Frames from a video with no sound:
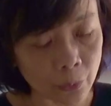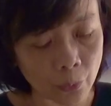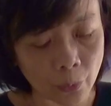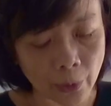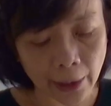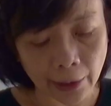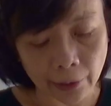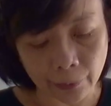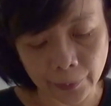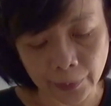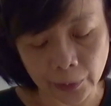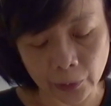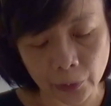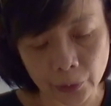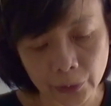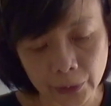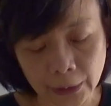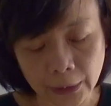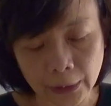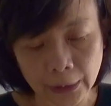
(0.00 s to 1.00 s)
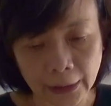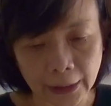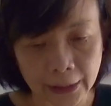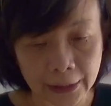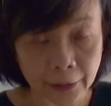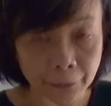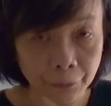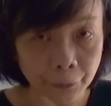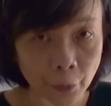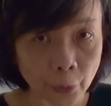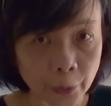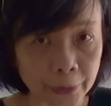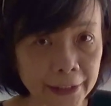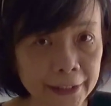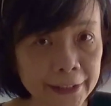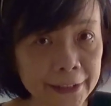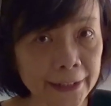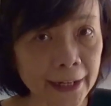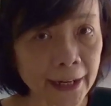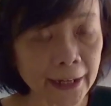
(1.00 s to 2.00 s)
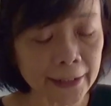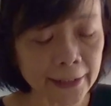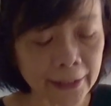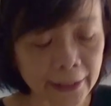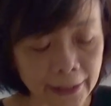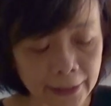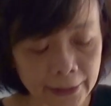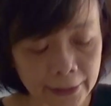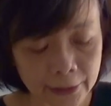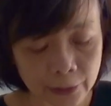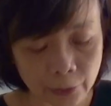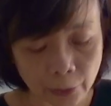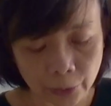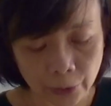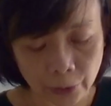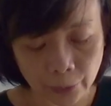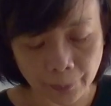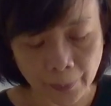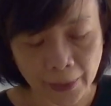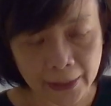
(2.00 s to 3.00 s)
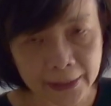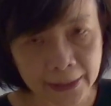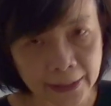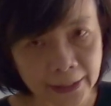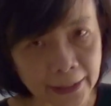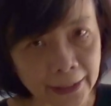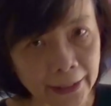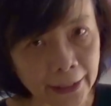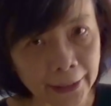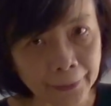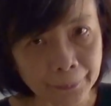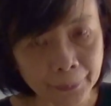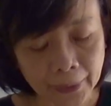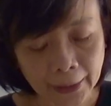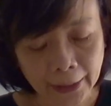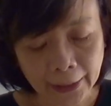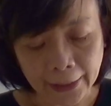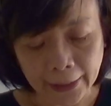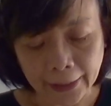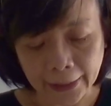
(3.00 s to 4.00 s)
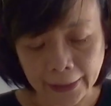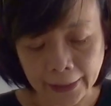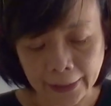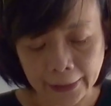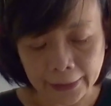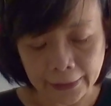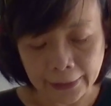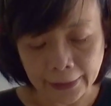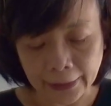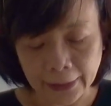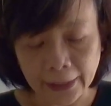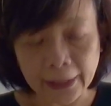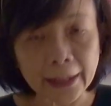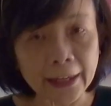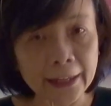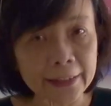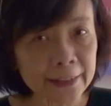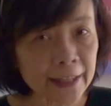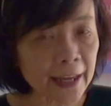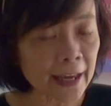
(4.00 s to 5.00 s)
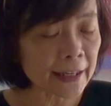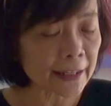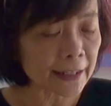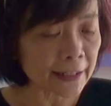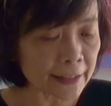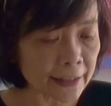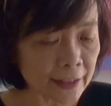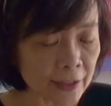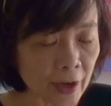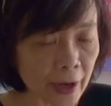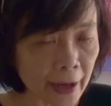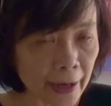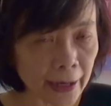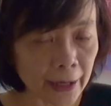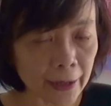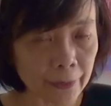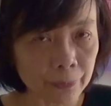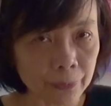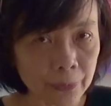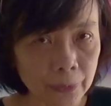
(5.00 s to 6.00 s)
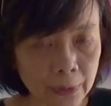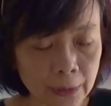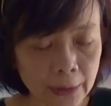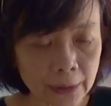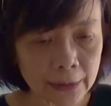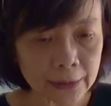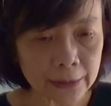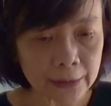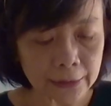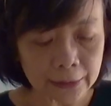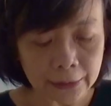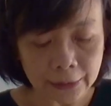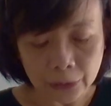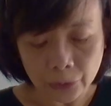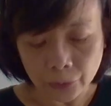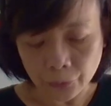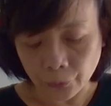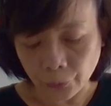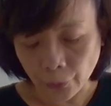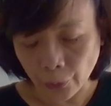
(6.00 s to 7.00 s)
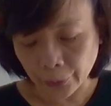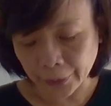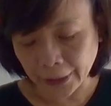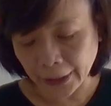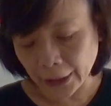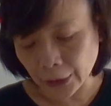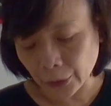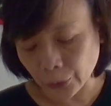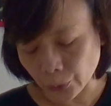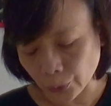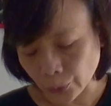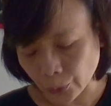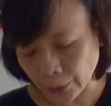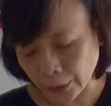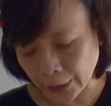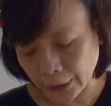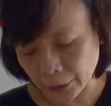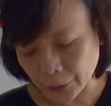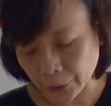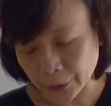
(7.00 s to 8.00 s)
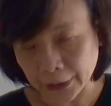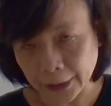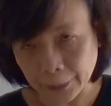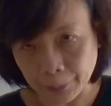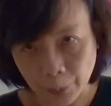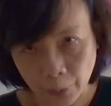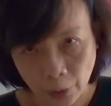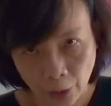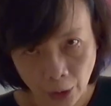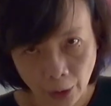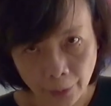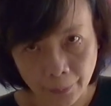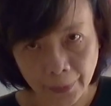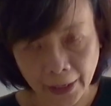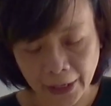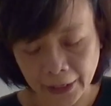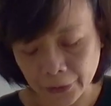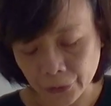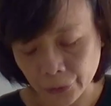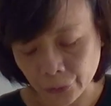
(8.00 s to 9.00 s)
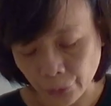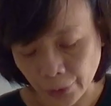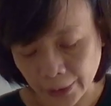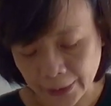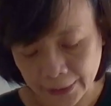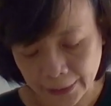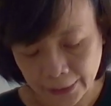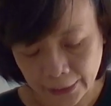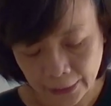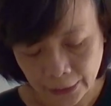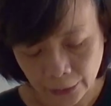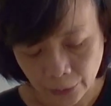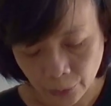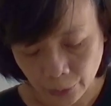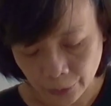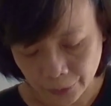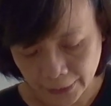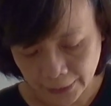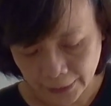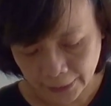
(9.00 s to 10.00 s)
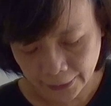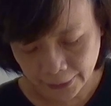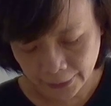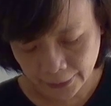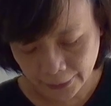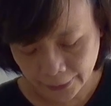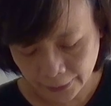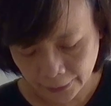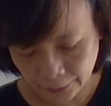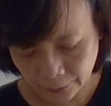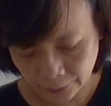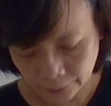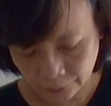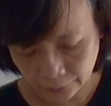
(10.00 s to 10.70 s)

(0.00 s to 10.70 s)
a while, because it's a folding technique. So you basically it takes its time for it to develop and strengthen the glutens.